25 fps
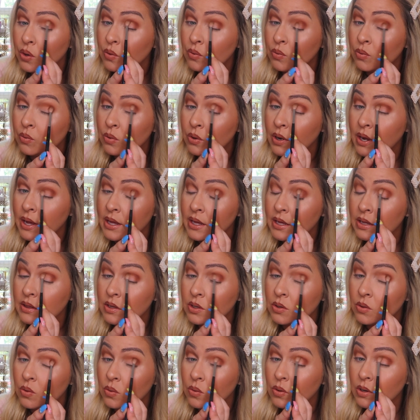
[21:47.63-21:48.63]
right in
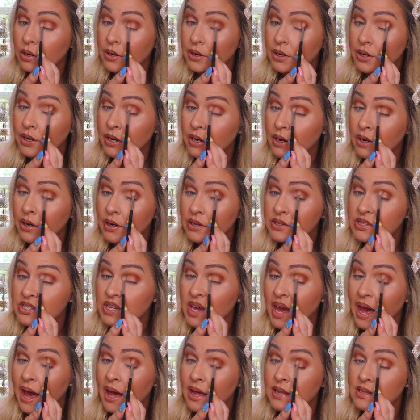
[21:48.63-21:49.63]
the corner
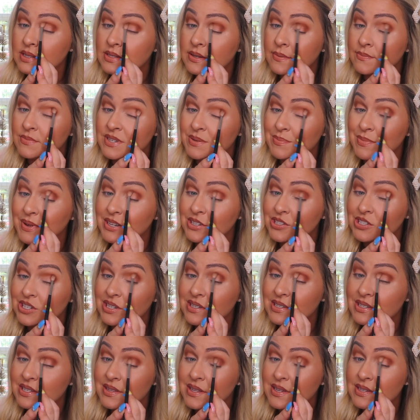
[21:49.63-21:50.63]
to add some
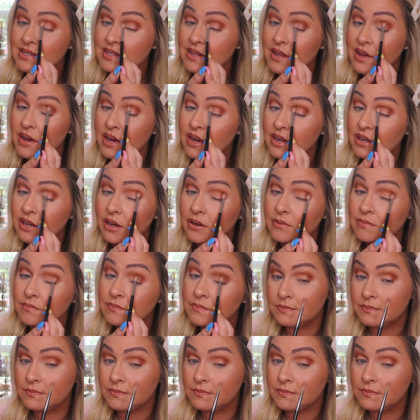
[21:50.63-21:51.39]
dimension to this look.